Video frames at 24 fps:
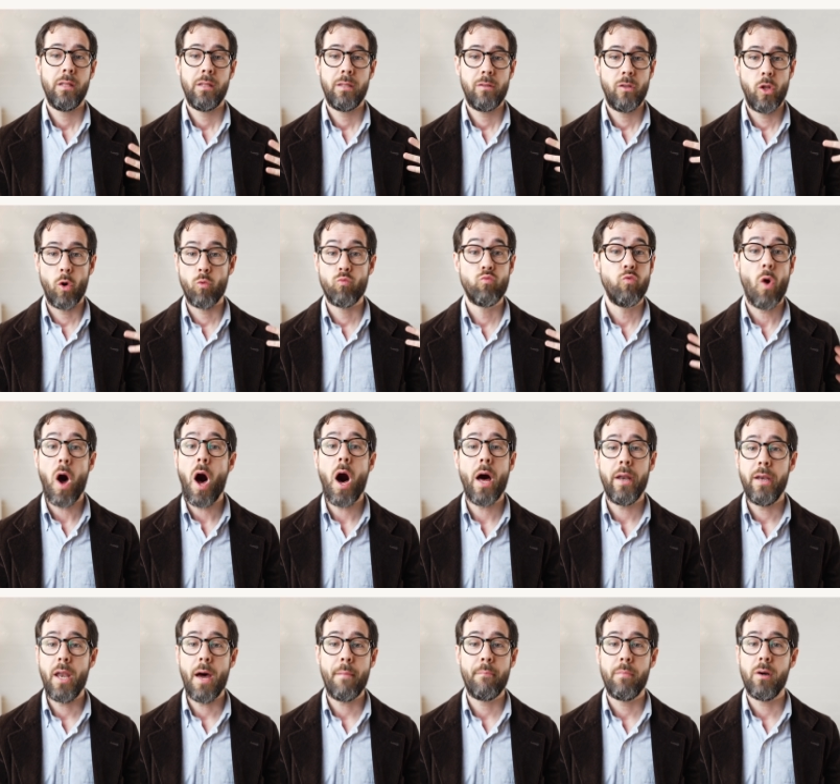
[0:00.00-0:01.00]
the raw
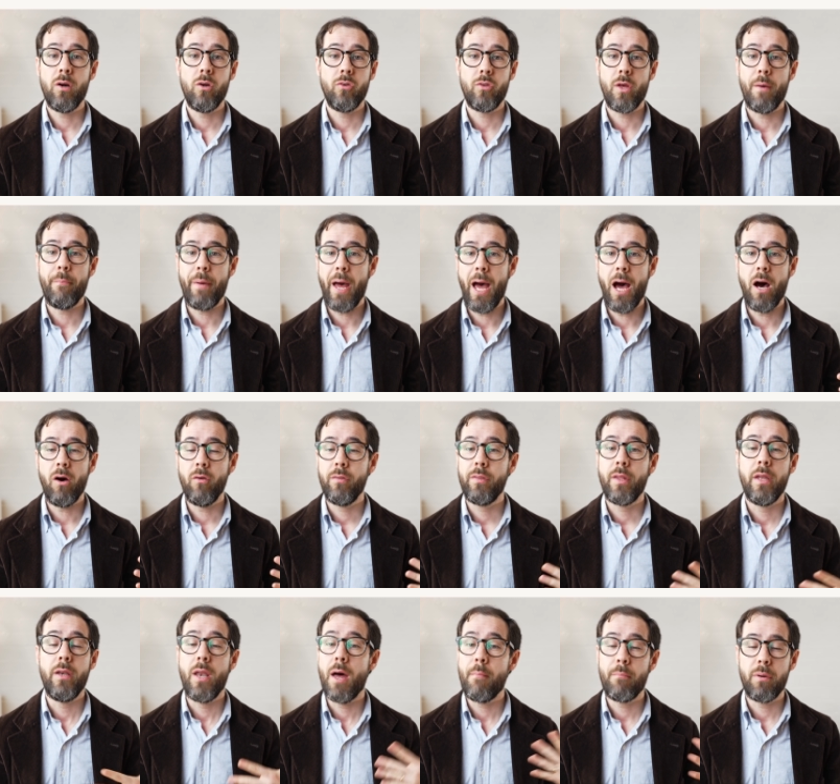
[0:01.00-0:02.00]
numbers about the
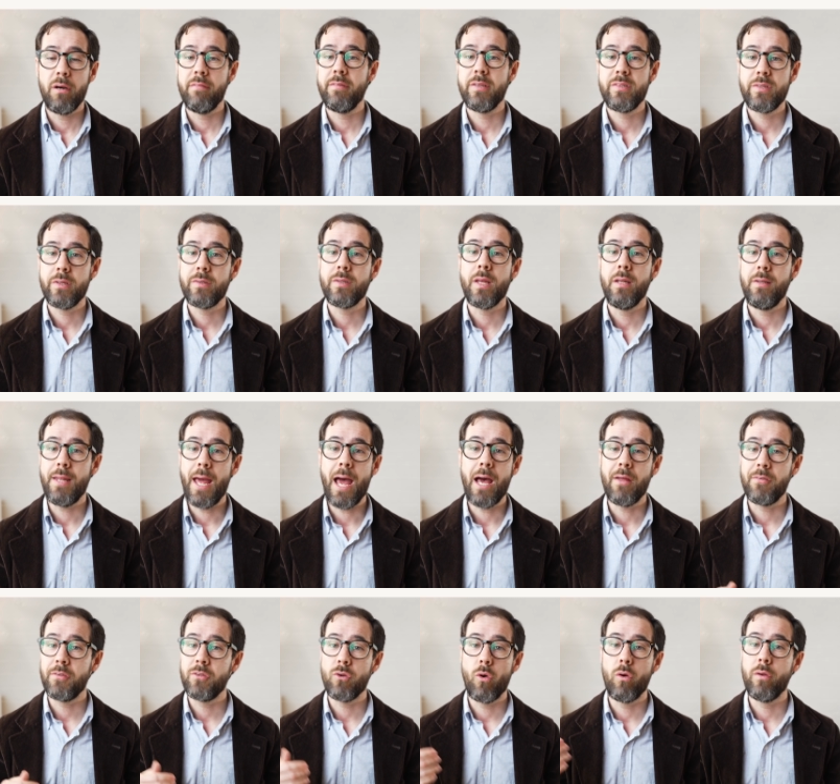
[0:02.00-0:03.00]
number of assisted
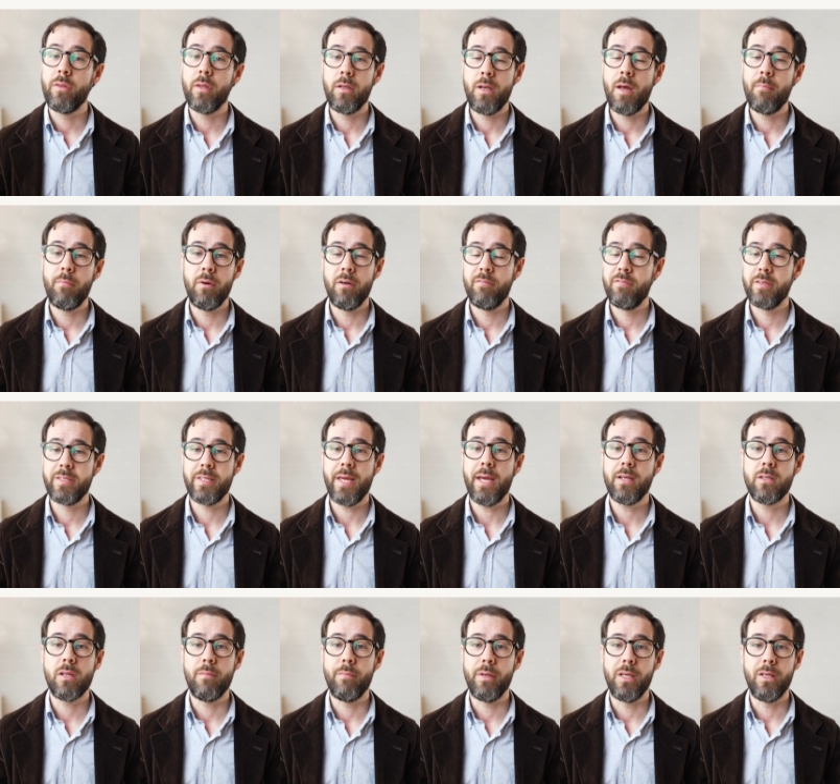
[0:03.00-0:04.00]
deaths or the number of
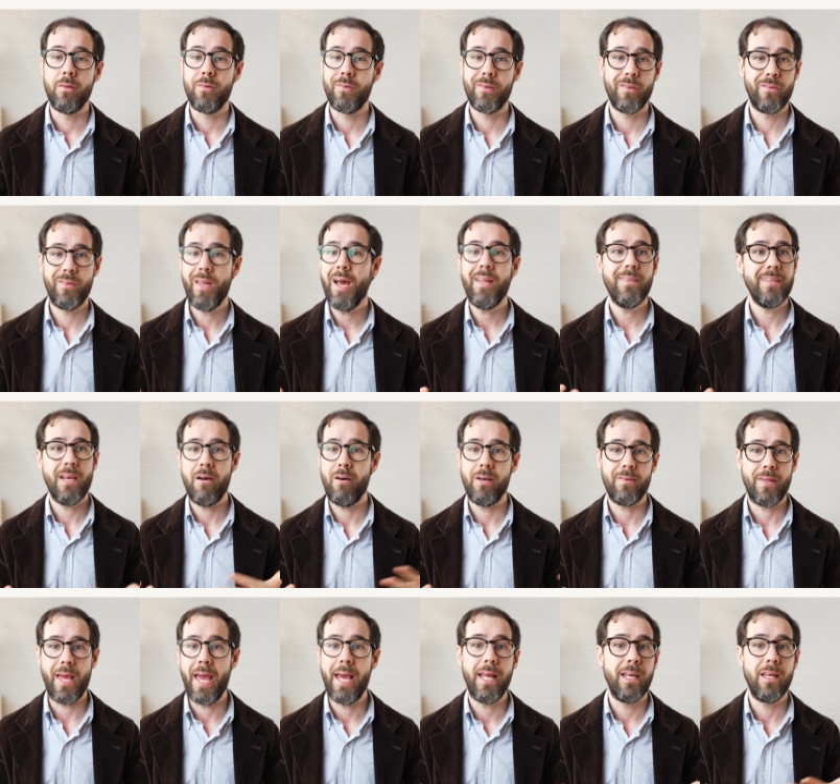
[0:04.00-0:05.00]
vasectomies does not tell us
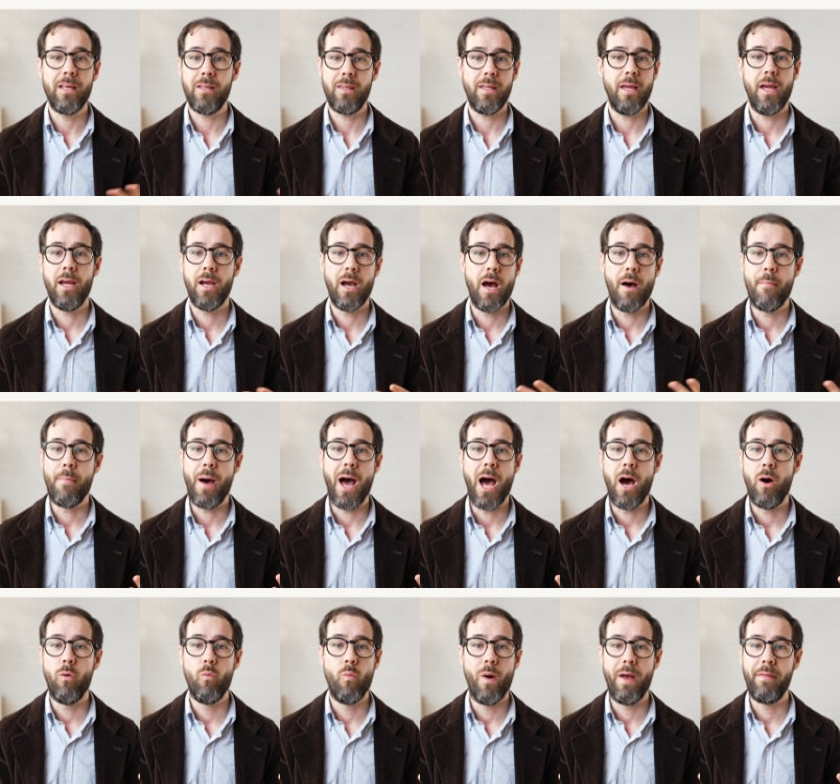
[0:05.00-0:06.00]
anything
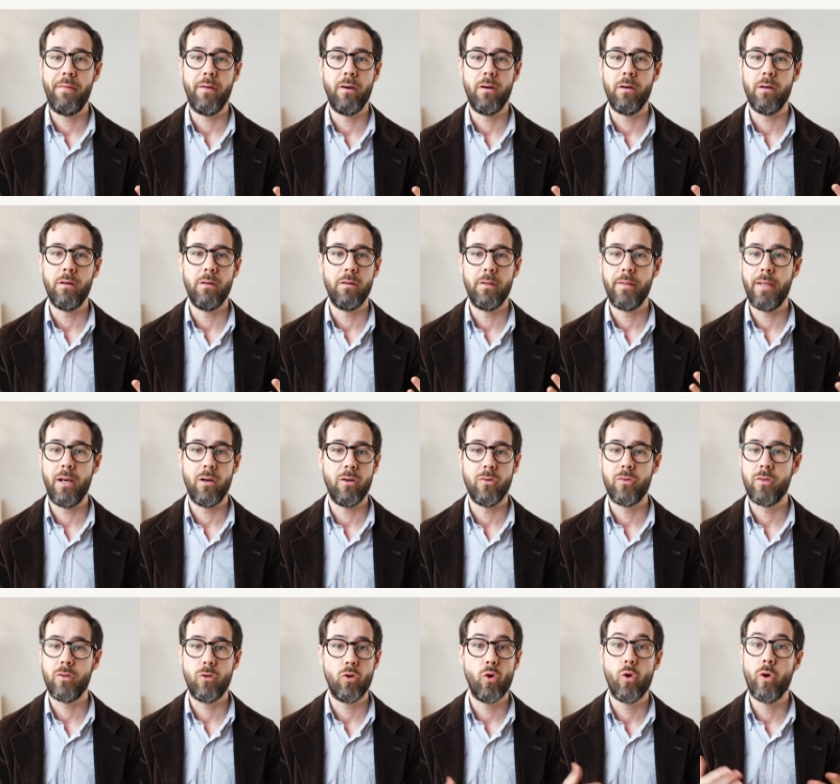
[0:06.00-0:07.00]
about whether there's
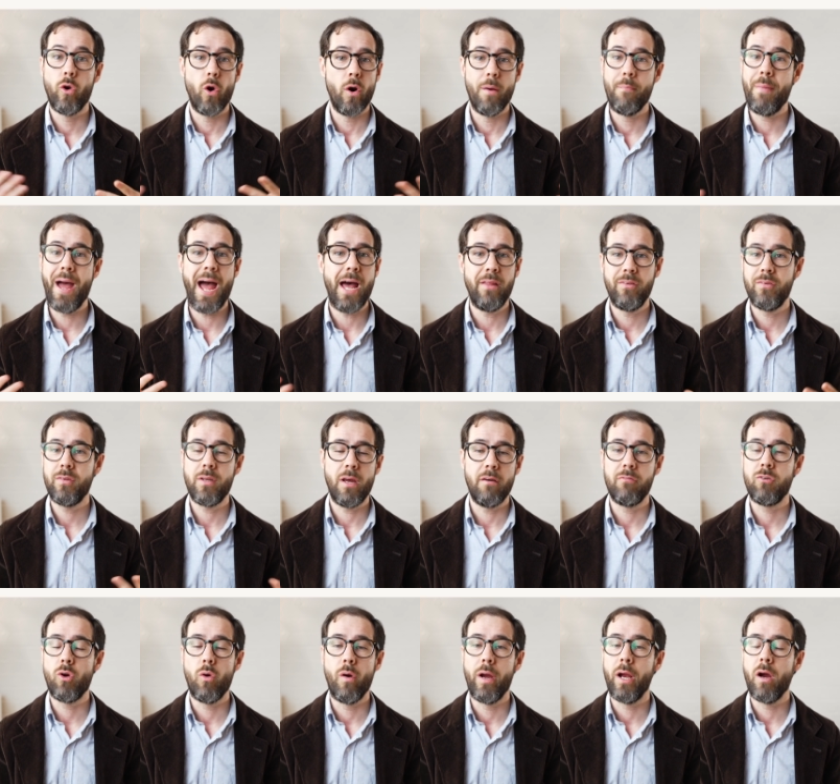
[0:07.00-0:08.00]
good or bad stuff
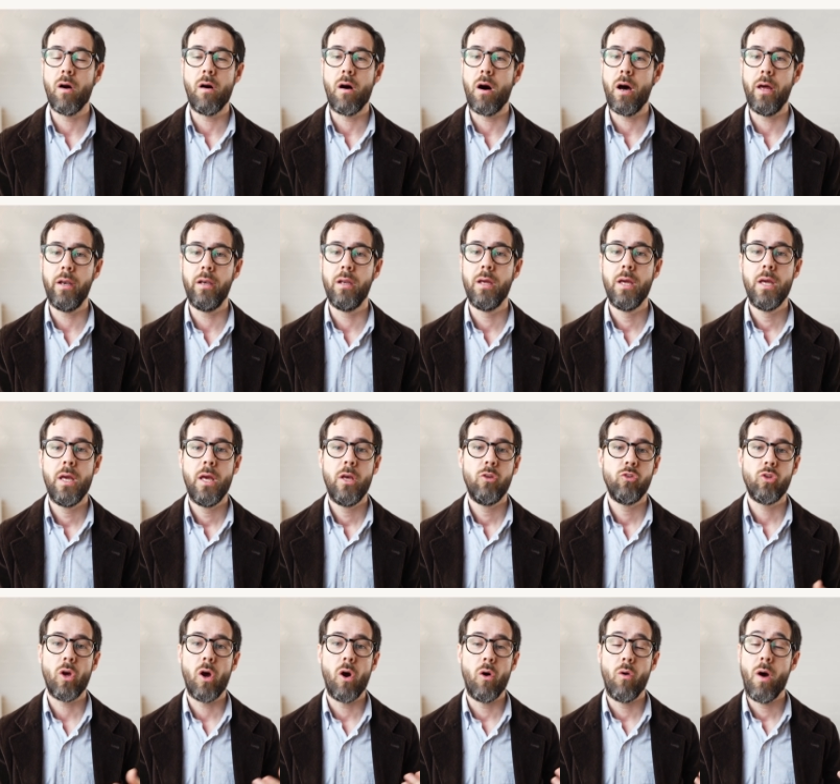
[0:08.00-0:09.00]
going on.
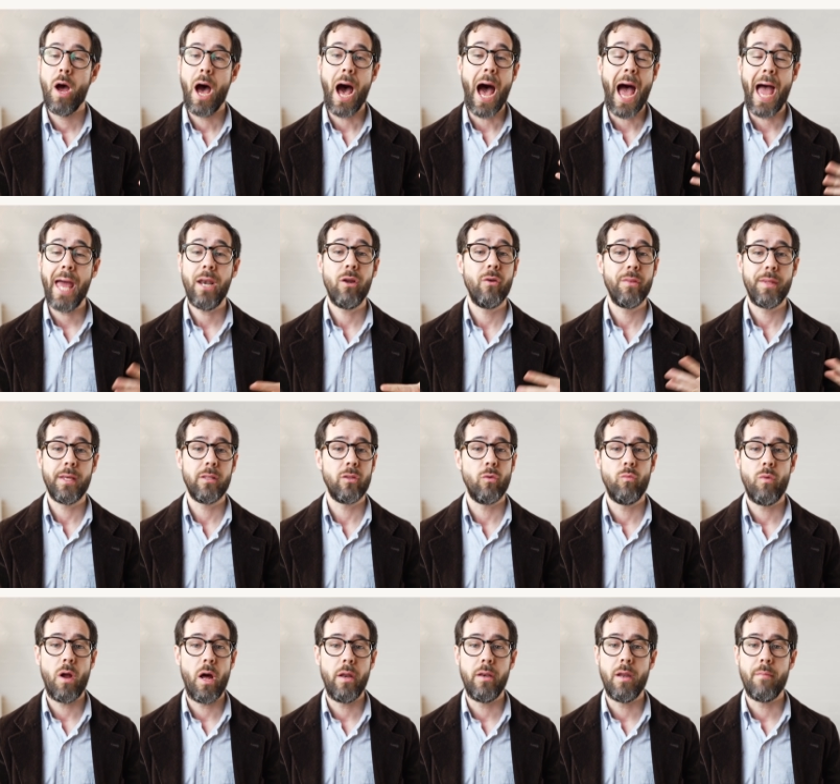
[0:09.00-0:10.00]
So I don't think the
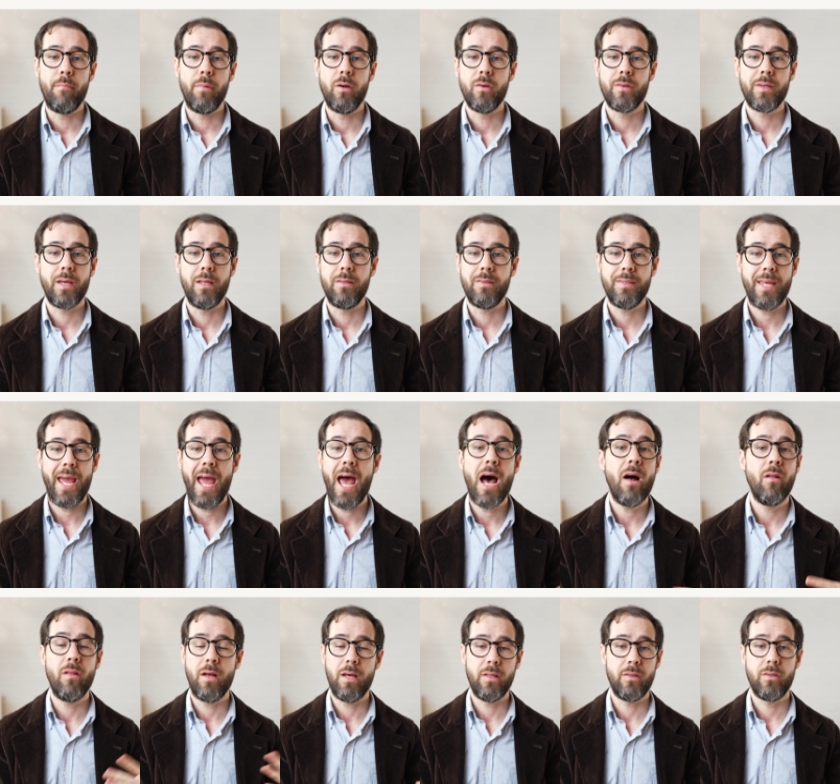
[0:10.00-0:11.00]
raw numbers can
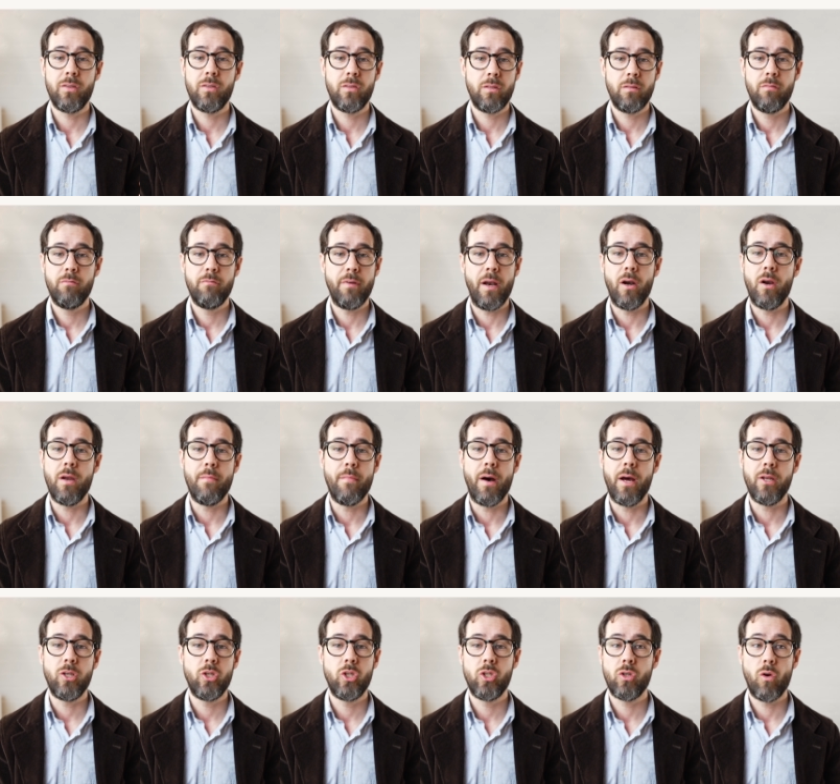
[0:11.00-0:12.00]
tell us very
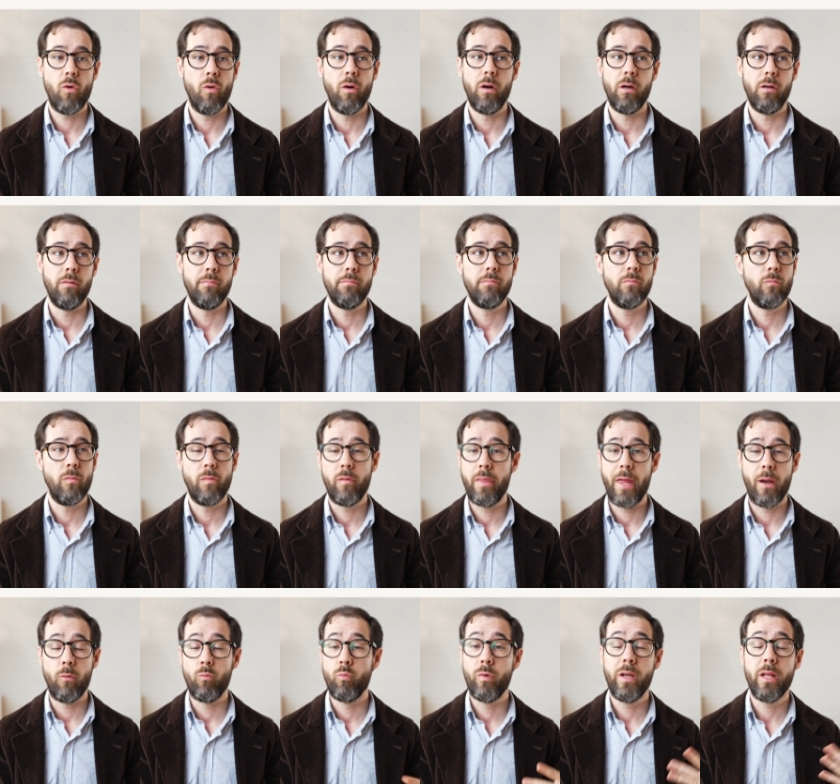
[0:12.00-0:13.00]
much, or
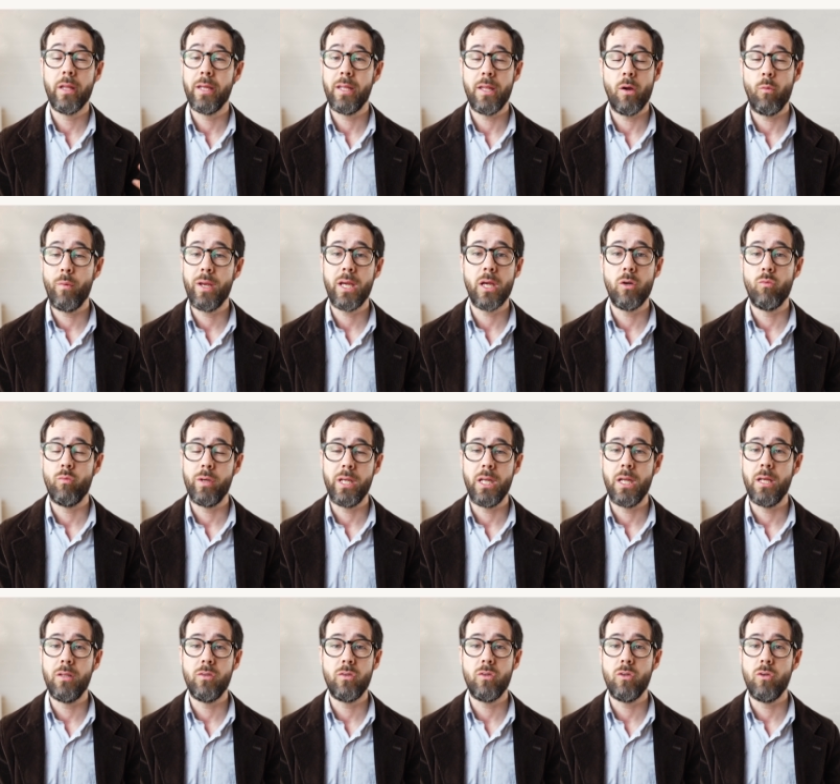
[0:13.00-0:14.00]
that we can read
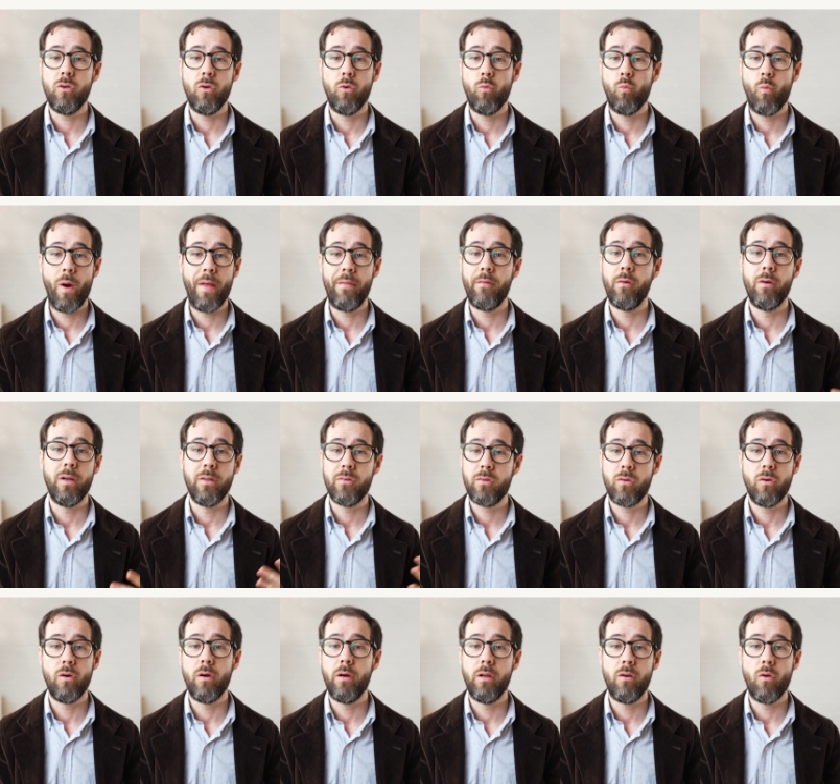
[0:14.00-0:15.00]
into whether it's
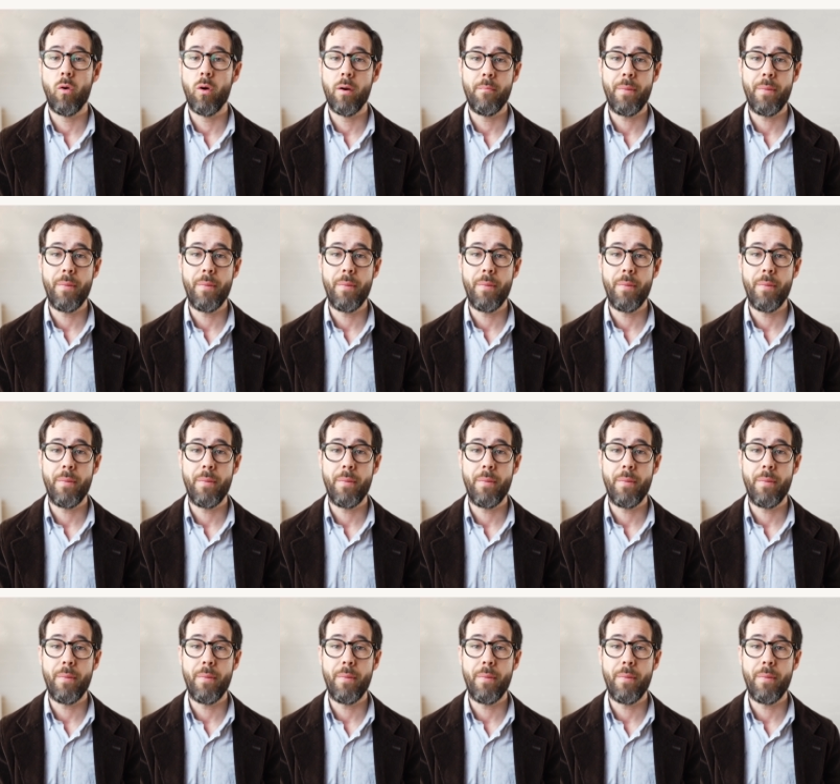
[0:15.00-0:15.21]
good or